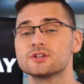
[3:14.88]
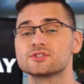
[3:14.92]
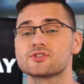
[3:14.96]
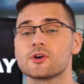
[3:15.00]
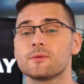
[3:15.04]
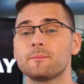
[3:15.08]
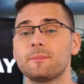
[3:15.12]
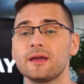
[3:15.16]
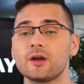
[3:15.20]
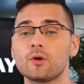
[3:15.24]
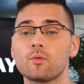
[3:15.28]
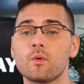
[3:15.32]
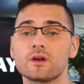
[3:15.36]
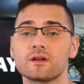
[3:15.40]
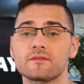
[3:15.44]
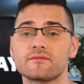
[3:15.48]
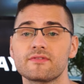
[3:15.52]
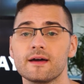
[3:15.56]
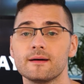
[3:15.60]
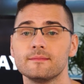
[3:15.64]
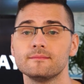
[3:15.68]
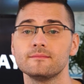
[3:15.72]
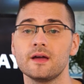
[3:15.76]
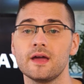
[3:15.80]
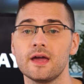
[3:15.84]
so pick one of
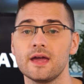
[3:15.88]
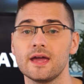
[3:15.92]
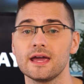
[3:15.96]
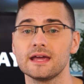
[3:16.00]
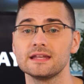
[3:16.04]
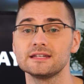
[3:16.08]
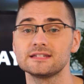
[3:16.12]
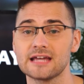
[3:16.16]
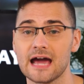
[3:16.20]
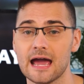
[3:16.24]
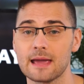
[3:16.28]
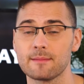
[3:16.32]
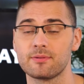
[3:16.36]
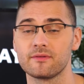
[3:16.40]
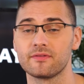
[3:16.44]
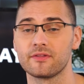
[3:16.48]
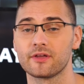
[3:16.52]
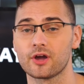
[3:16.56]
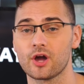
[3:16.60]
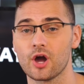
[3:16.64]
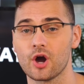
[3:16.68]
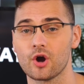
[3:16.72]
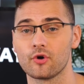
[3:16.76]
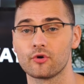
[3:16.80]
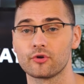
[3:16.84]
them and type in
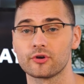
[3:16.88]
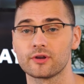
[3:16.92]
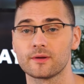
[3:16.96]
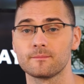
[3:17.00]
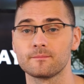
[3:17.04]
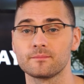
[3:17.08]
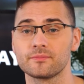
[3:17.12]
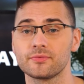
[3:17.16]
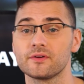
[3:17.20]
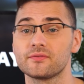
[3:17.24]
the code.